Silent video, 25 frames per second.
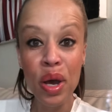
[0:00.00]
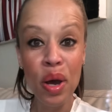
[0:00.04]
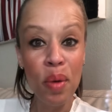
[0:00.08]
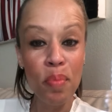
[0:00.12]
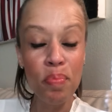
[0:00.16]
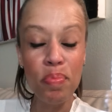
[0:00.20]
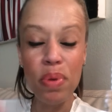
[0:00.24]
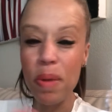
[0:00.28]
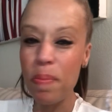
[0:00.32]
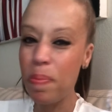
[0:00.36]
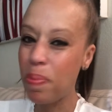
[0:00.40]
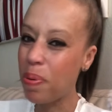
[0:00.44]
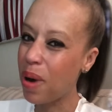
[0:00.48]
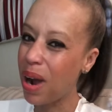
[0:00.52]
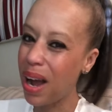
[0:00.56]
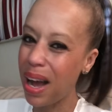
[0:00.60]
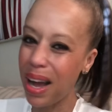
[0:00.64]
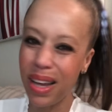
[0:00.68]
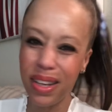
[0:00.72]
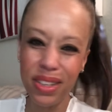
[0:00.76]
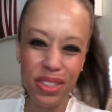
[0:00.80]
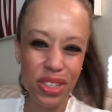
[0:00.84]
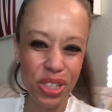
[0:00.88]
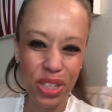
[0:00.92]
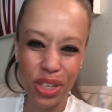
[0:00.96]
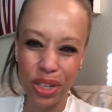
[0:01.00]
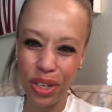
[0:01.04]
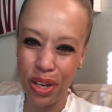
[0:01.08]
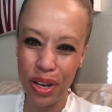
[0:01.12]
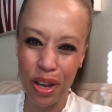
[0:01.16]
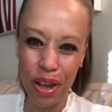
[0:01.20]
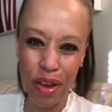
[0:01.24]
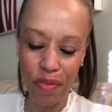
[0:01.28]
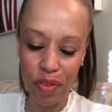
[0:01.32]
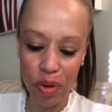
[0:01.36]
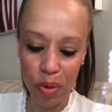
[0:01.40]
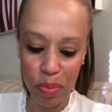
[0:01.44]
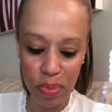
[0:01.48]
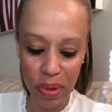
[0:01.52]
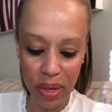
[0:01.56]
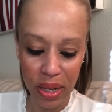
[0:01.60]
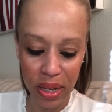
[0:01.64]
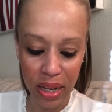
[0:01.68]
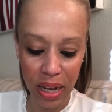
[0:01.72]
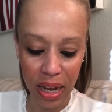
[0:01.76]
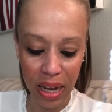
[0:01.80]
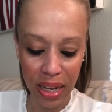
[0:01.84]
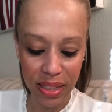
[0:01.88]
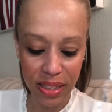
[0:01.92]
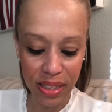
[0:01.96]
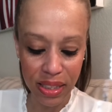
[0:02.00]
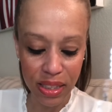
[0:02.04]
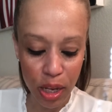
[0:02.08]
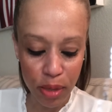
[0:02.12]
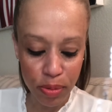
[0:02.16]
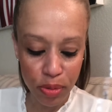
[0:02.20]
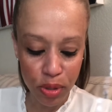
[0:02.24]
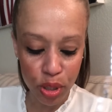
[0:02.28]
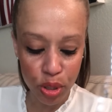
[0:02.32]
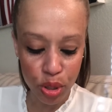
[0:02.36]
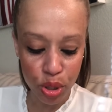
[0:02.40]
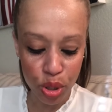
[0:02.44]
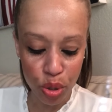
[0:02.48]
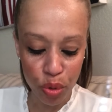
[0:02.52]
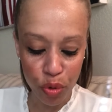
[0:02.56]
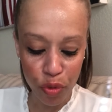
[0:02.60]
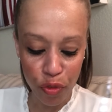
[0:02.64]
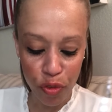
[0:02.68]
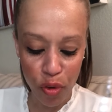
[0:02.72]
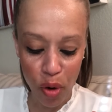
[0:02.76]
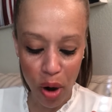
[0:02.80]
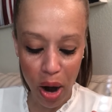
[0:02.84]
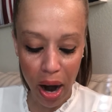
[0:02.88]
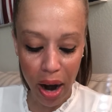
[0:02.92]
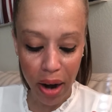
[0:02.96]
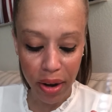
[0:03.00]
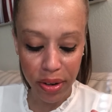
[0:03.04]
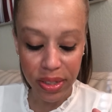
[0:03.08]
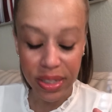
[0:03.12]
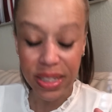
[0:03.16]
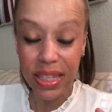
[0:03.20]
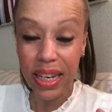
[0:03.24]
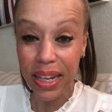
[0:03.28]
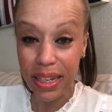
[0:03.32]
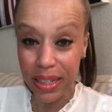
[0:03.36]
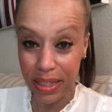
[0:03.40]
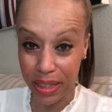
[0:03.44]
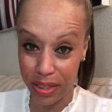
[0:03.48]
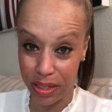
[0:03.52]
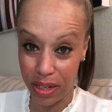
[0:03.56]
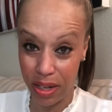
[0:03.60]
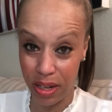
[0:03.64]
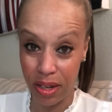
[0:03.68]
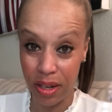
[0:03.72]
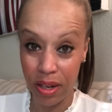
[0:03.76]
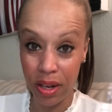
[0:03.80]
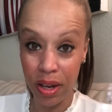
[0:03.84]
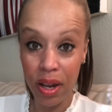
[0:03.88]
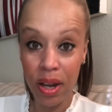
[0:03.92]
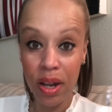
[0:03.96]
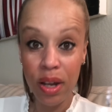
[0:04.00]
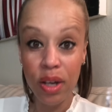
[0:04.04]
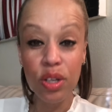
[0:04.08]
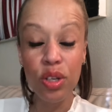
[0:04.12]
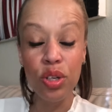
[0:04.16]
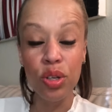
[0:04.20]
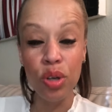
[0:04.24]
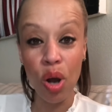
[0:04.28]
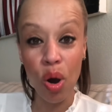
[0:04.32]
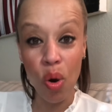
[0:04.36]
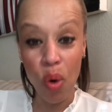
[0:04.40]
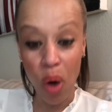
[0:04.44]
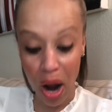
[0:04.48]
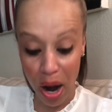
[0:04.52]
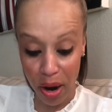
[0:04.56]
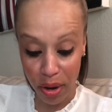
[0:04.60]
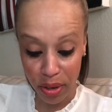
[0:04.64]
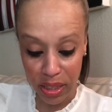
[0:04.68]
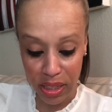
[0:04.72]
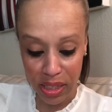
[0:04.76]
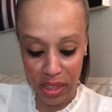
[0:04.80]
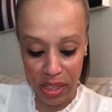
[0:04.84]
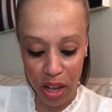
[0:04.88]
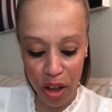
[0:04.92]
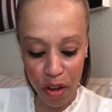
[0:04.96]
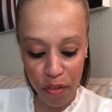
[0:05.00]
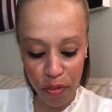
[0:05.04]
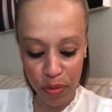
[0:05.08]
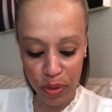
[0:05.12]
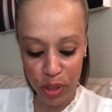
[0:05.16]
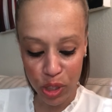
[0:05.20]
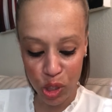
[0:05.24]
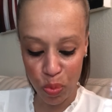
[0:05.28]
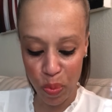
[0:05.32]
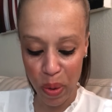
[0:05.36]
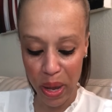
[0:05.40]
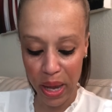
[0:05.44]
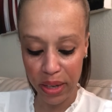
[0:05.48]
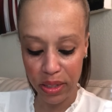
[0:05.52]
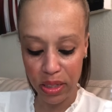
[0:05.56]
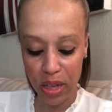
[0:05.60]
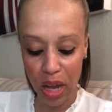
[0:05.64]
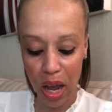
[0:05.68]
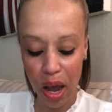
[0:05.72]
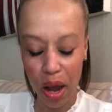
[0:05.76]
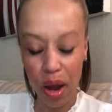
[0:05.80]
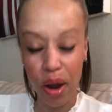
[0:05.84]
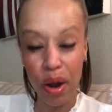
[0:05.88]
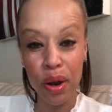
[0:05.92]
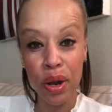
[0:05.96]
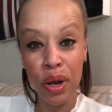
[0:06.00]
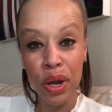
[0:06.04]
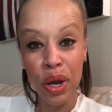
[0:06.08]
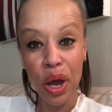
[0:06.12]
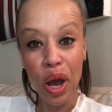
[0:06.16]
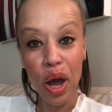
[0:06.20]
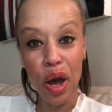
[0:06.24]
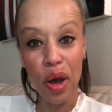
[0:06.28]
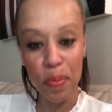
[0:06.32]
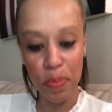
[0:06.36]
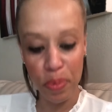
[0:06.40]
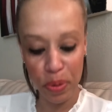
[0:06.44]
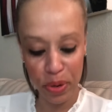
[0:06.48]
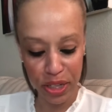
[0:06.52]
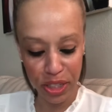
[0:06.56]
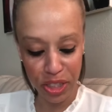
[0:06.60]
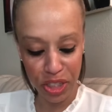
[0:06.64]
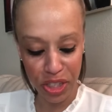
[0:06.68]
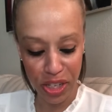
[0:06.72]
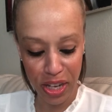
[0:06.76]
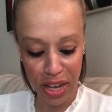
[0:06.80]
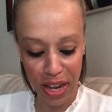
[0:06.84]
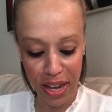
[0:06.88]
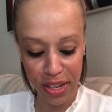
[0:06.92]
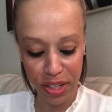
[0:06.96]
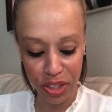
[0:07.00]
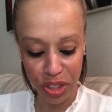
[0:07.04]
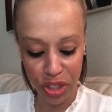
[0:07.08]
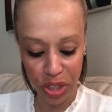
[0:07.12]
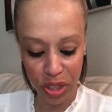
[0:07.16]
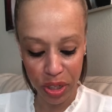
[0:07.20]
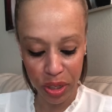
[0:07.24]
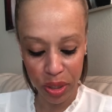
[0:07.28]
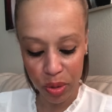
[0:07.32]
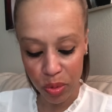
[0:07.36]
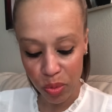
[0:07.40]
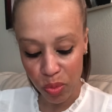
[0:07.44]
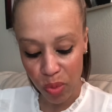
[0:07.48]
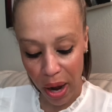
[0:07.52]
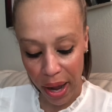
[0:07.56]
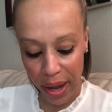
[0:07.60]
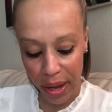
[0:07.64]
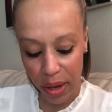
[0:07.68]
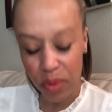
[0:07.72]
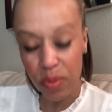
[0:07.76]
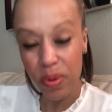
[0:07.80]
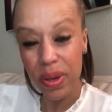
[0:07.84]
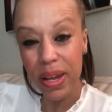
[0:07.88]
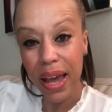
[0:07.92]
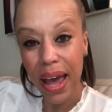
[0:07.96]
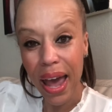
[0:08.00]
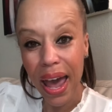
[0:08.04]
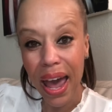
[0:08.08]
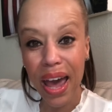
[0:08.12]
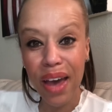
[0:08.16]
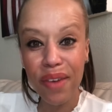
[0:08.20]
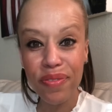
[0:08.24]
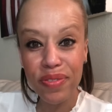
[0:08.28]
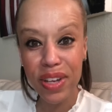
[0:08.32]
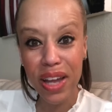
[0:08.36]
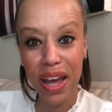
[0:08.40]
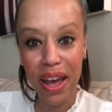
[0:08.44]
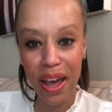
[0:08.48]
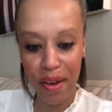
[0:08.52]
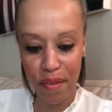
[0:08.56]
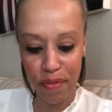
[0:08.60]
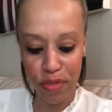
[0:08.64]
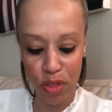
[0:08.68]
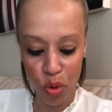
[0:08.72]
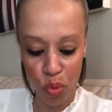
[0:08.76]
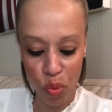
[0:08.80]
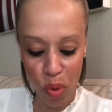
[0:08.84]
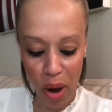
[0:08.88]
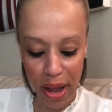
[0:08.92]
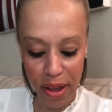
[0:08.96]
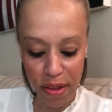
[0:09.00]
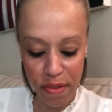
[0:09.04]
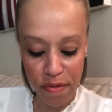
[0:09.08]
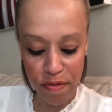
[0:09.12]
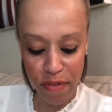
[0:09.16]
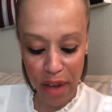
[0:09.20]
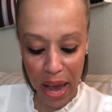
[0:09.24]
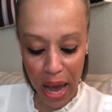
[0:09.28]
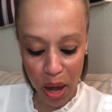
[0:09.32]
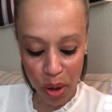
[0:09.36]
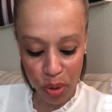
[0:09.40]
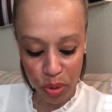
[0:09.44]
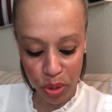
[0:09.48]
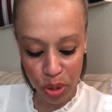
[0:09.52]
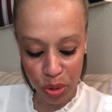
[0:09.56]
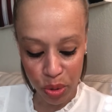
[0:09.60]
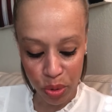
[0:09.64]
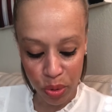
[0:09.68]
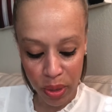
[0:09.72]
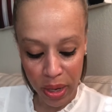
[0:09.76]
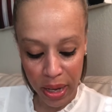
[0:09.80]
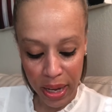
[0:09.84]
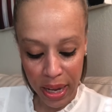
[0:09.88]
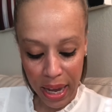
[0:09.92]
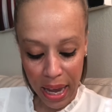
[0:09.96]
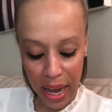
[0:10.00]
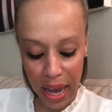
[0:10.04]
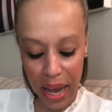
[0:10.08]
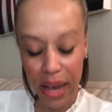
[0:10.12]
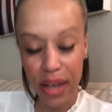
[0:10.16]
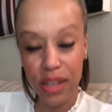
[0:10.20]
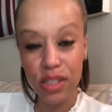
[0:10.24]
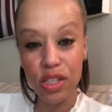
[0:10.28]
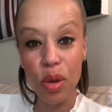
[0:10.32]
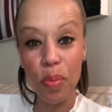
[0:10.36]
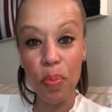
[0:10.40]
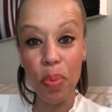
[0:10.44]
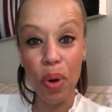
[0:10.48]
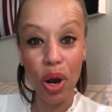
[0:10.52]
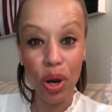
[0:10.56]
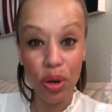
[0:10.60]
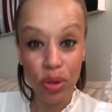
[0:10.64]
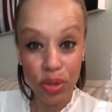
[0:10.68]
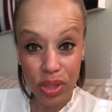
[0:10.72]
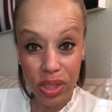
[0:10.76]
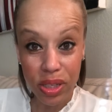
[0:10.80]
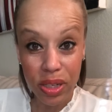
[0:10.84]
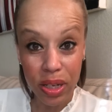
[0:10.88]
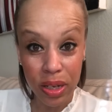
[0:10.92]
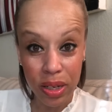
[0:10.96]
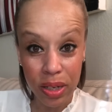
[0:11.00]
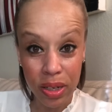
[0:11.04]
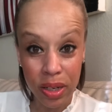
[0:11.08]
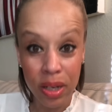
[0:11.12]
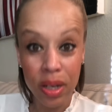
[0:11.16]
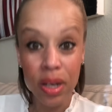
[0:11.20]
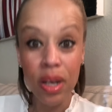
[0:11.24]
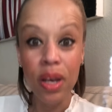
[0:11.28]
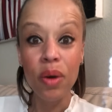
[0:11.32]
But pride should never be a substitute for our dignity, you know, our self respect, our appreciation, right? We have to have the right value as a person.